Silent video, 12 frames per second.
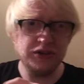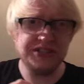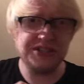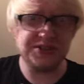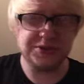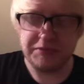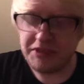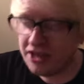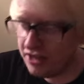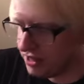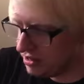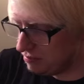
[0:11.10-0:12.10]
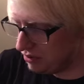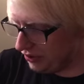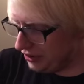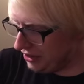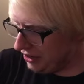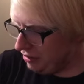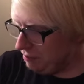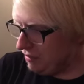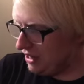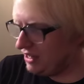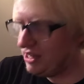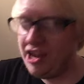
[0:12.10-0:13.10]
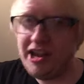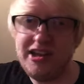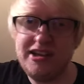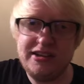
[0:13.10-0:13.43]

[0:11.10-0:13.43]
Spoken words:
noises. But yeah,